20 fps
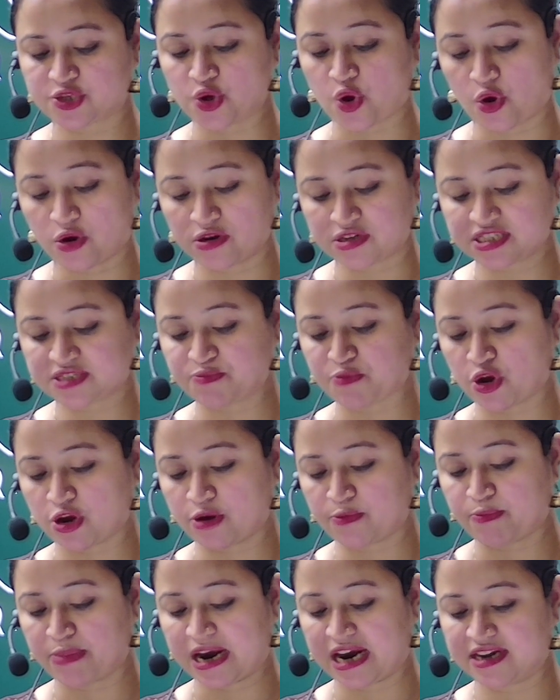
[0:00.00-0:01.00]
or small
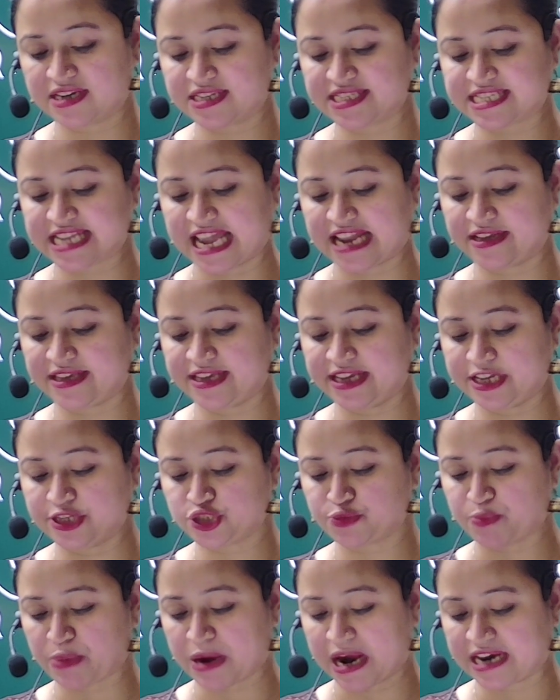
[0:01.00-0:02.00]
parts, and
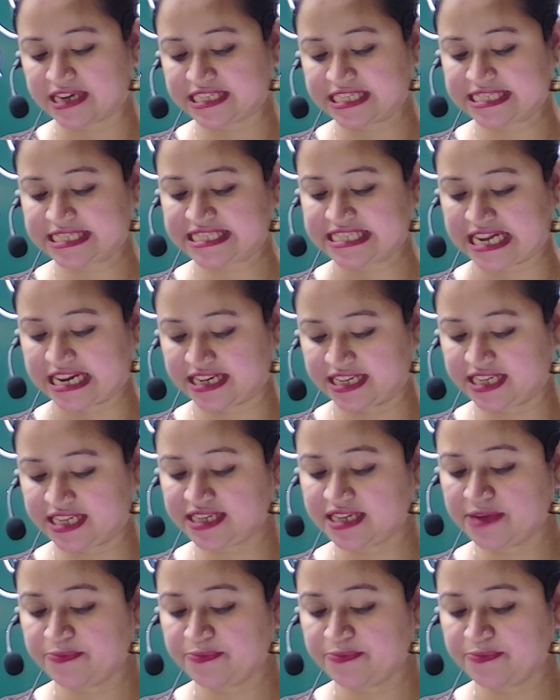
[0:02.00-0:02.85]
each part is studied.